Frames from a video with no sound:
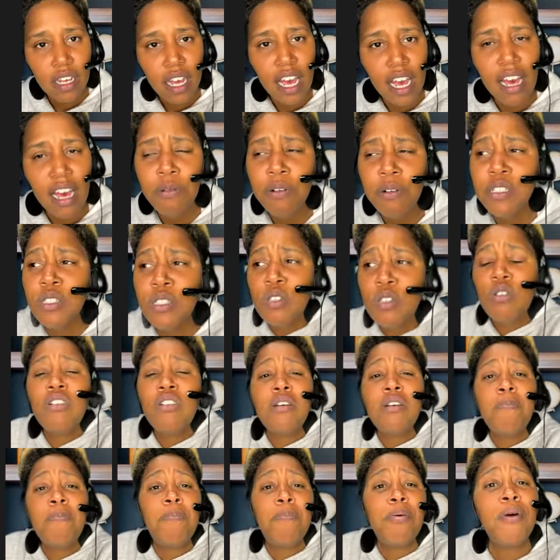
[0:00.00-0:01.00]
was so
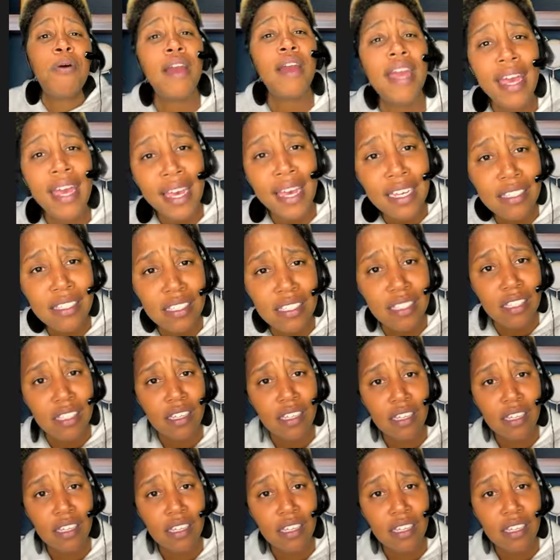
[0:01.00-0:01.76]
depressed.